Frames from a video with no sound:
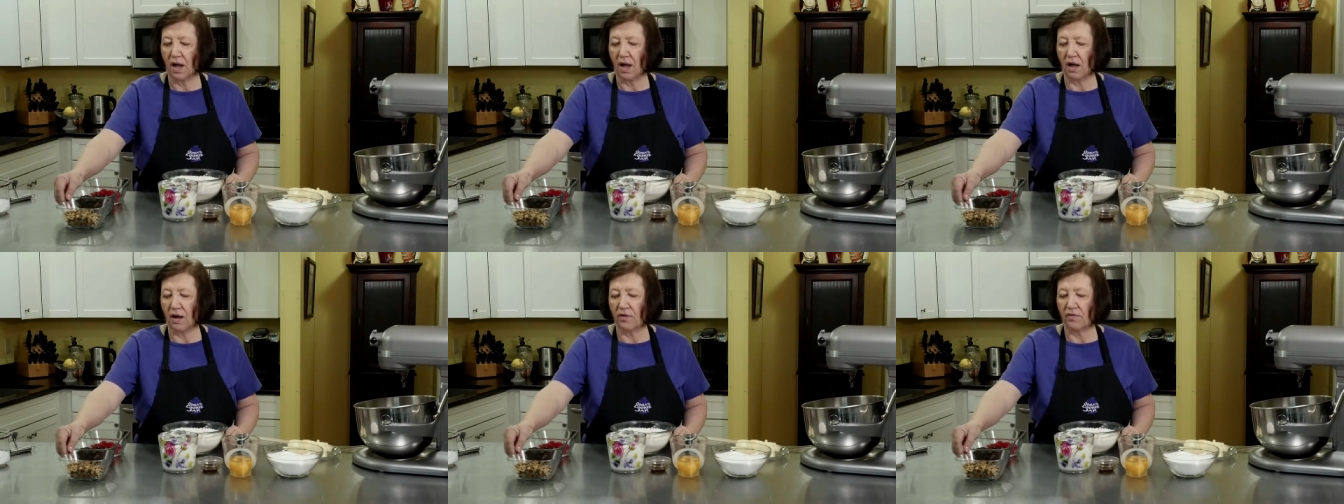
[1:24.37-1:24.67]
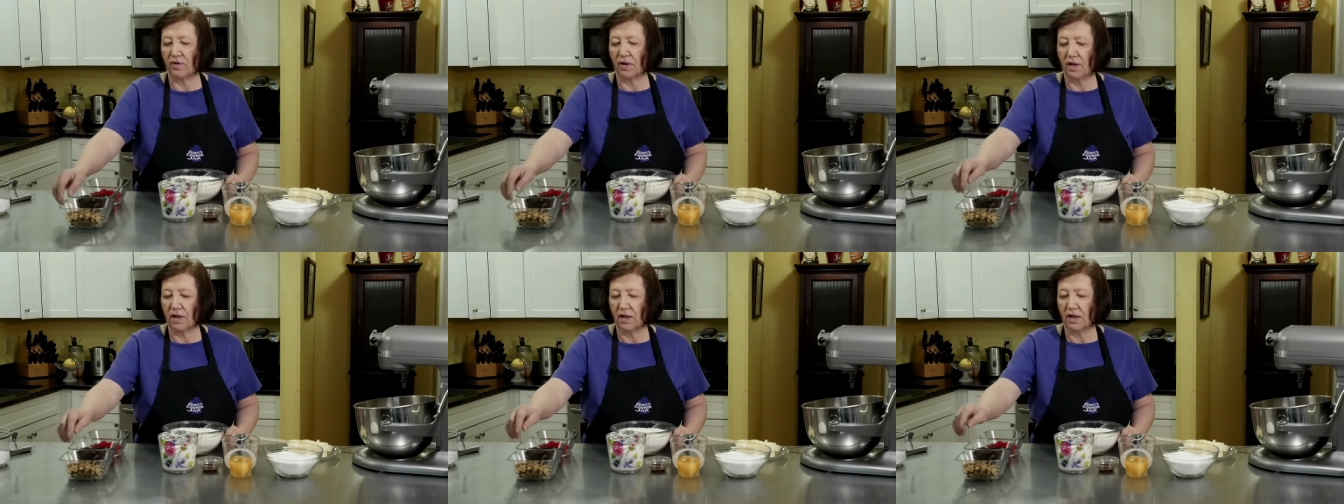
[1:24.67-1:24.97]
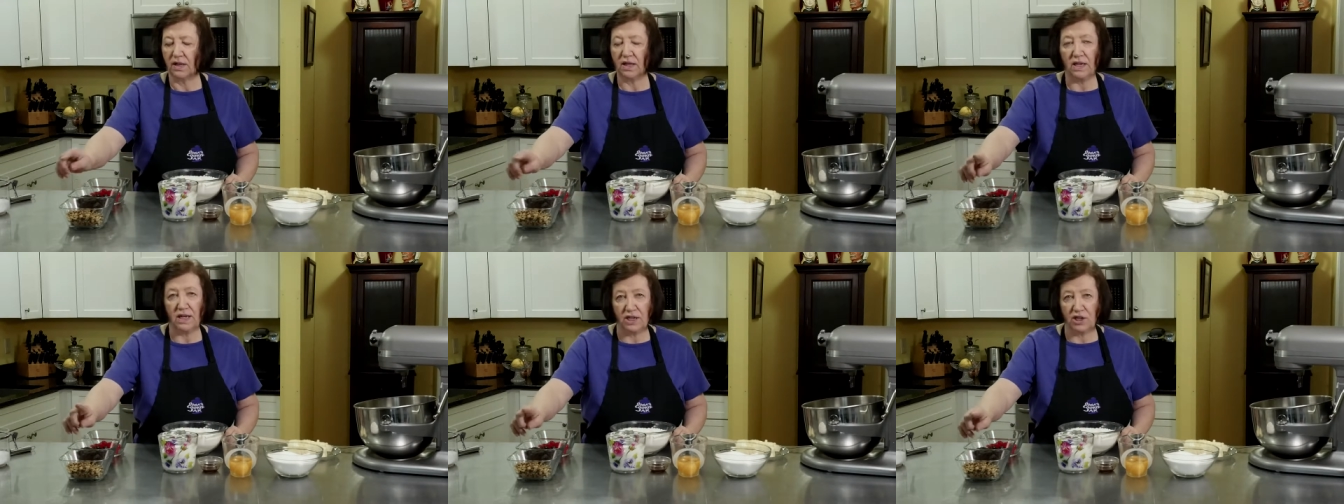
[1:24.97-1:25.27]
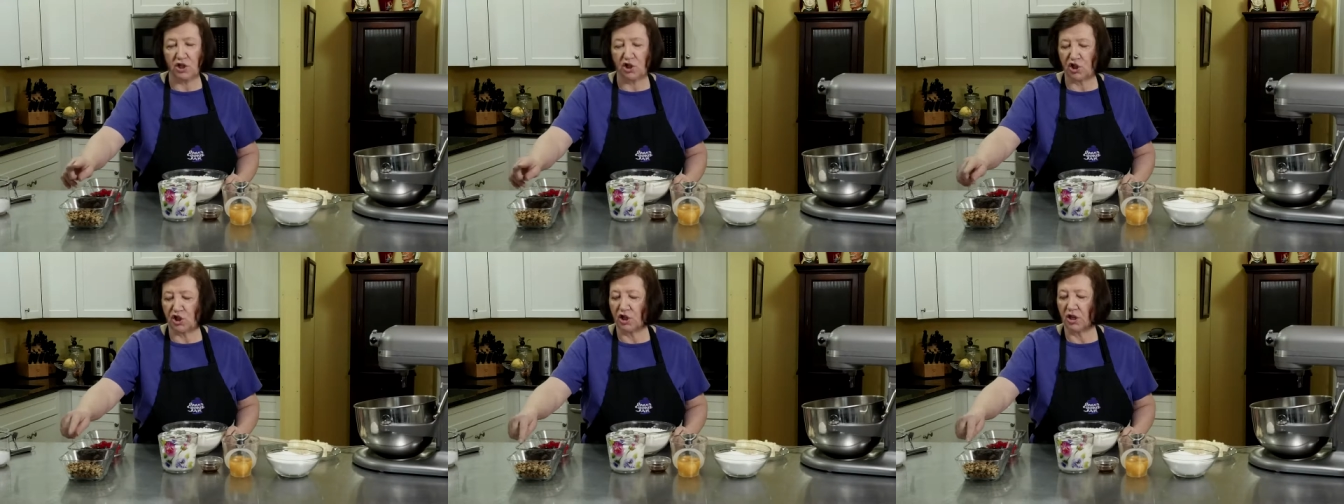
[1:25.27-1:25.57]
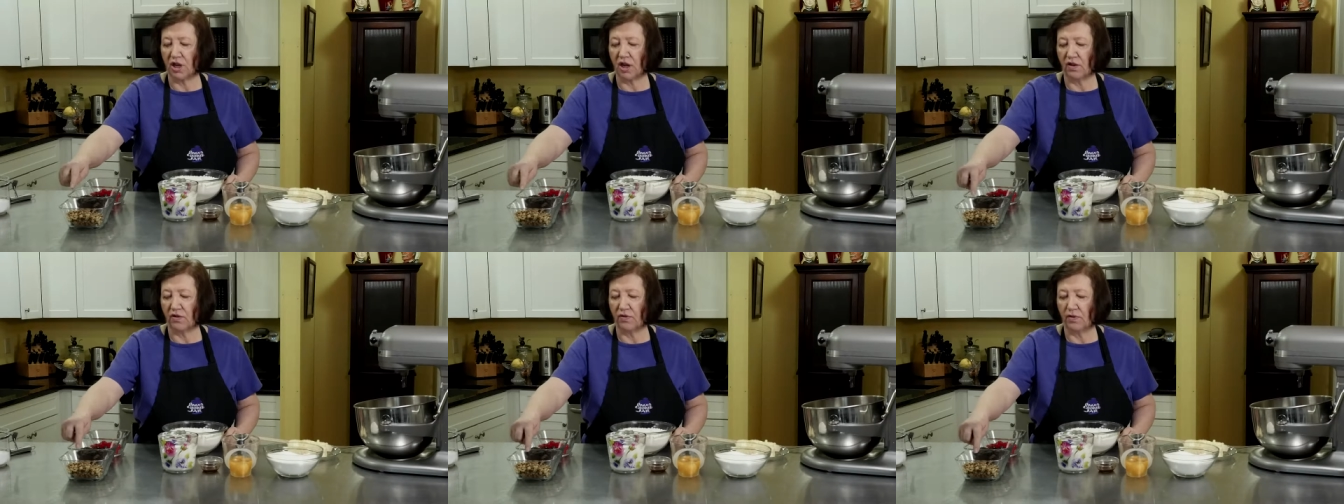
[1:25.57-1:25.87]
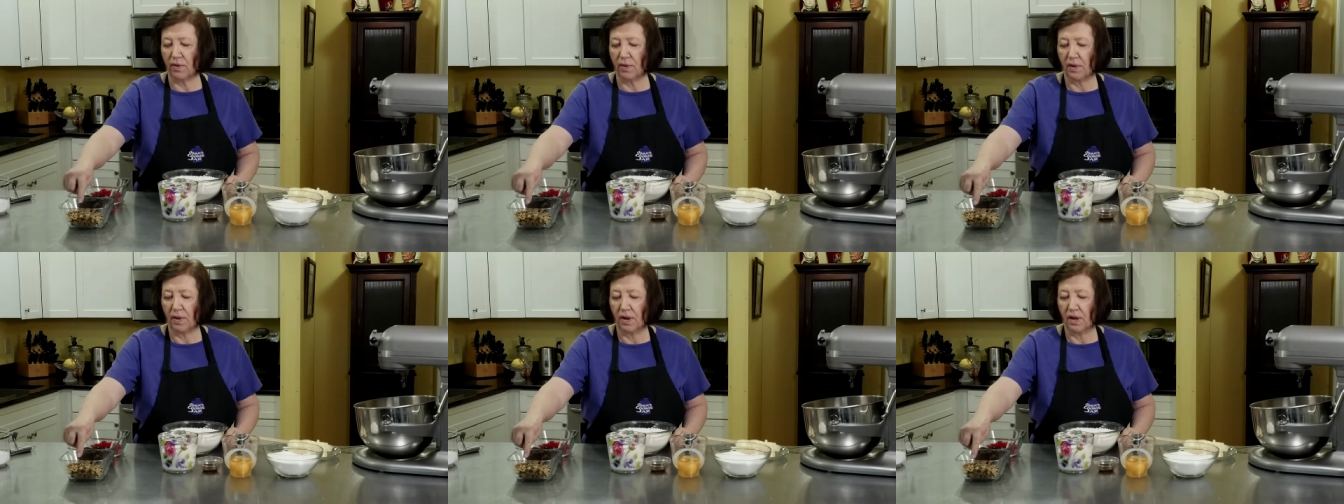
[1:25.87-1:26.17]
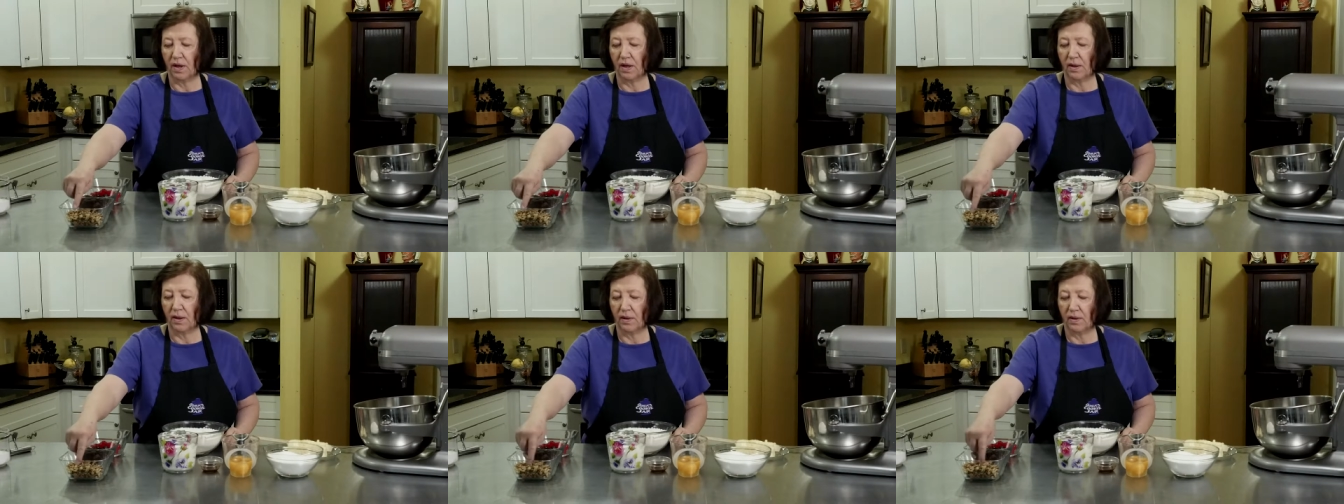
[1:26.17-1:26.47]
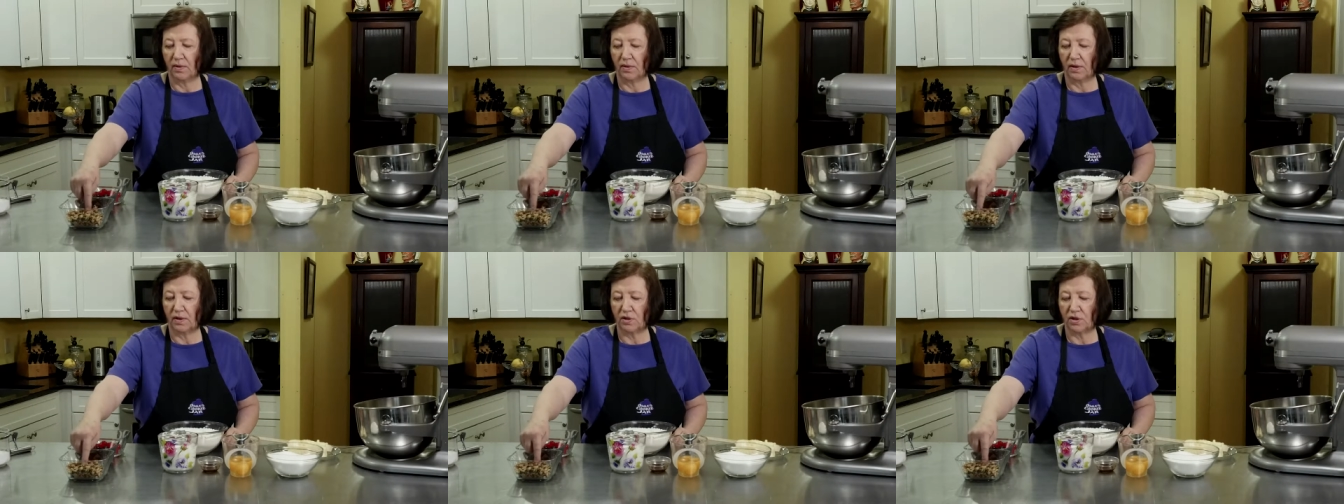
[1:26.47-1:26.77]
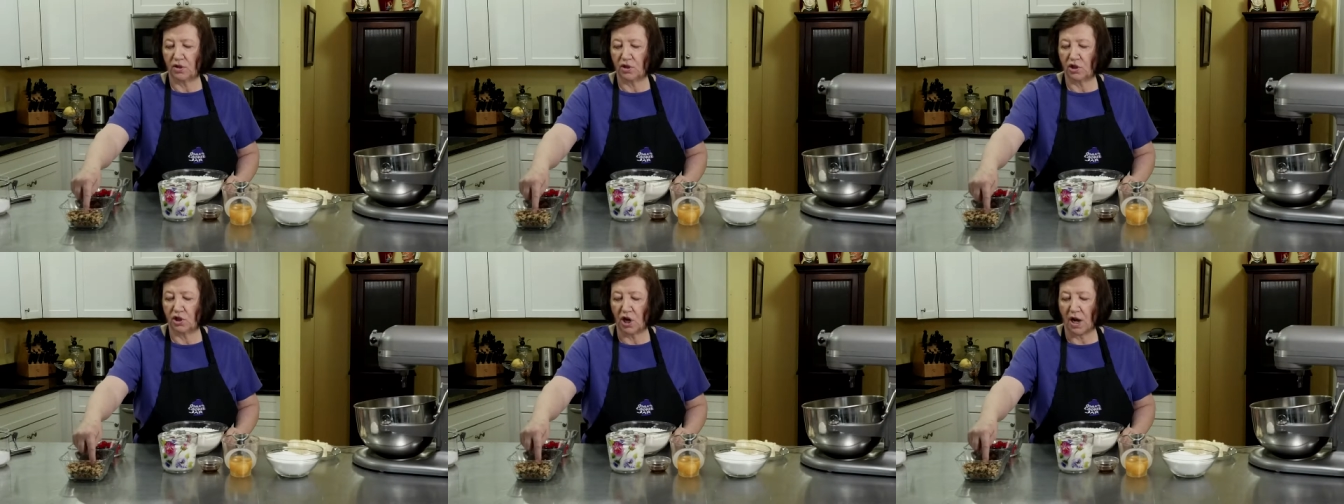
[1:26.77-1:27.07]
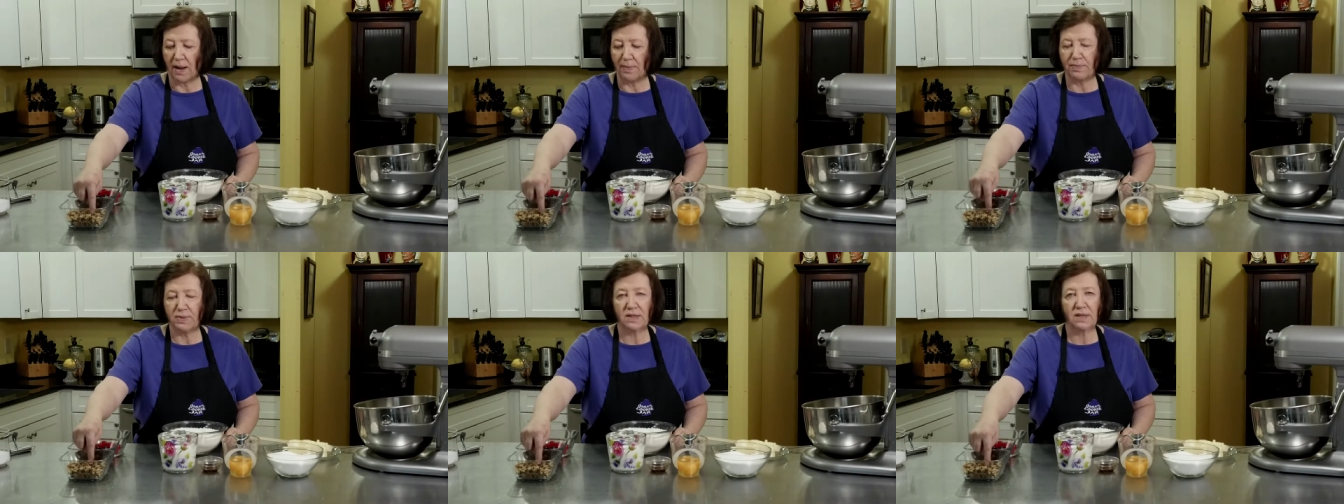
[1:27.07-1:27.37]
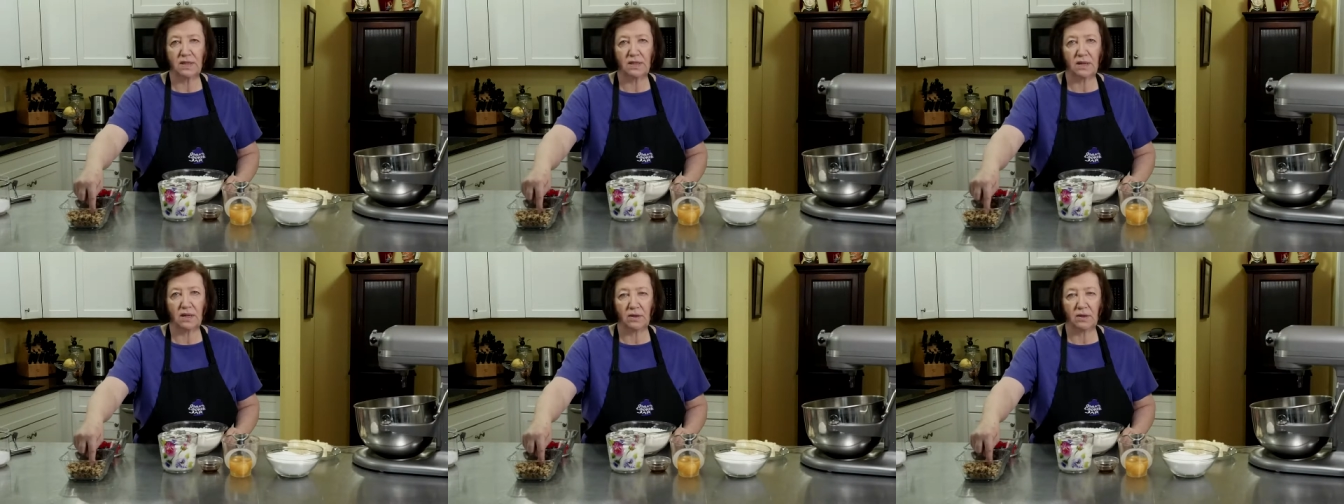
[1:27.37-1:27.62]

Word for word: of each of chopped